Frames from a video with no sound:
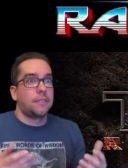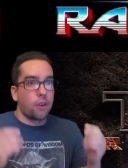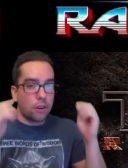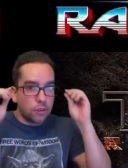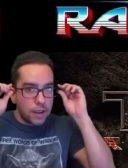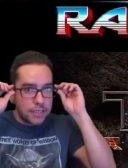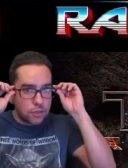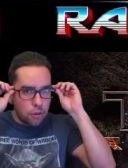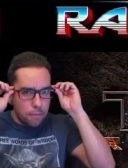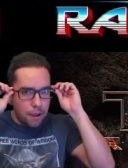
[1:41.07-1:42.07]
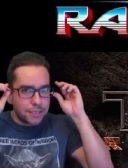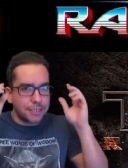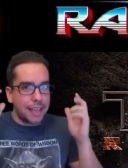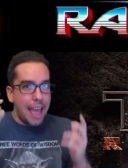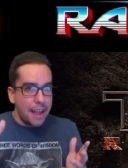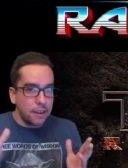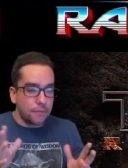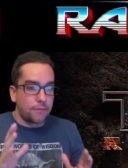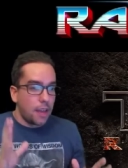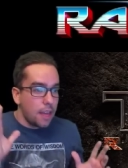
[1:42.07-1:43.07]
dark gritty story about just the end
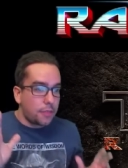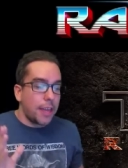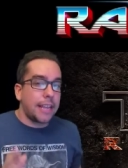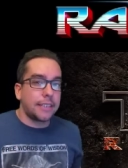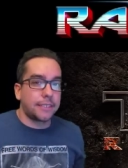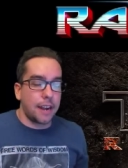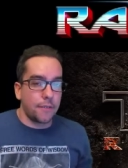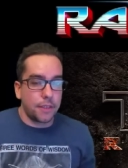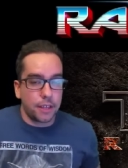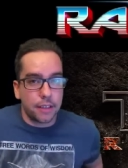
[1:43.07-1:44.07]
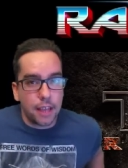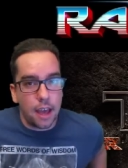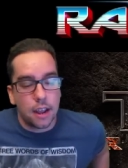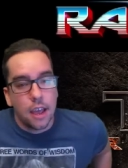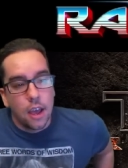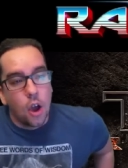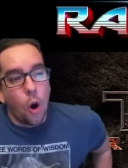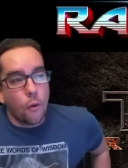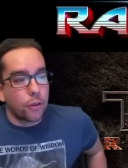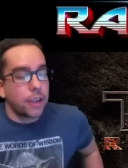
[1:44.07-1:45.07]
of things and everything like that.
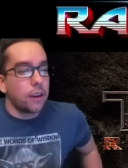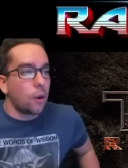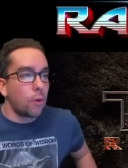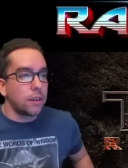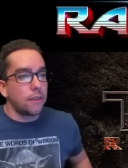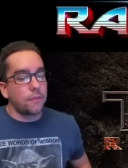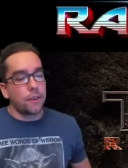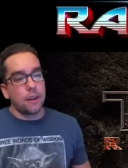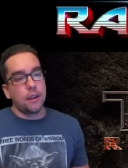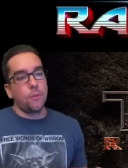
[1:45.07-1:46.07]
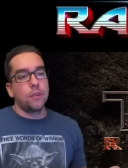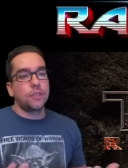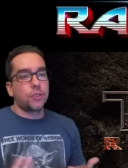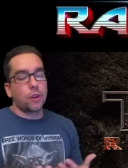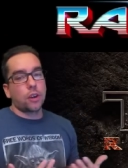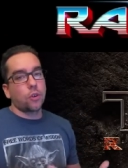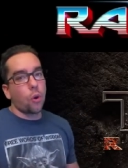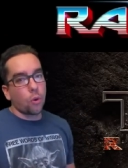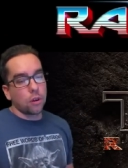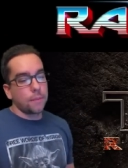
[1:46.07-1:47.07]
Over here, it wouldn't have uh, it wouldn't have struck a
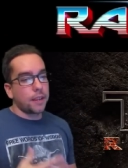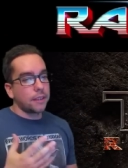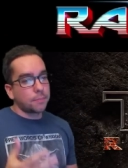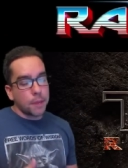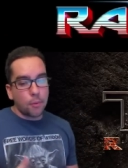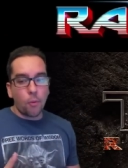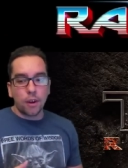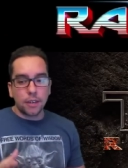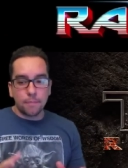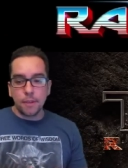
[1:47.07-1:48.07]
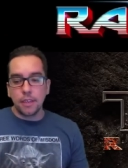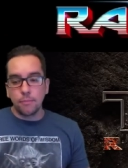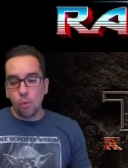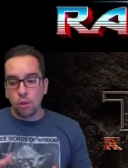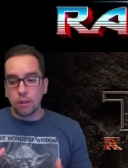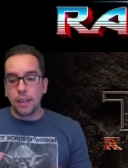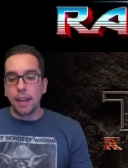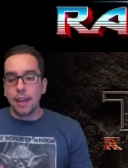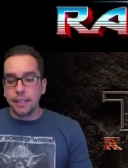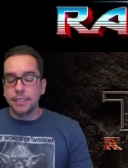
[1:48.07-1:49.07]
chord because people wanted to be more like,
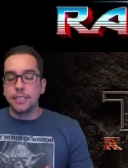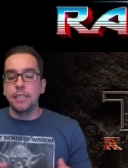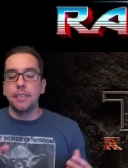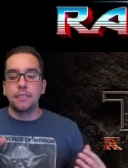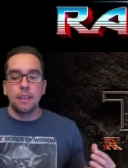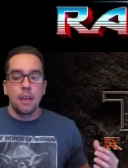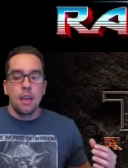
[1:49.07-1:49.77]
hey, let's see this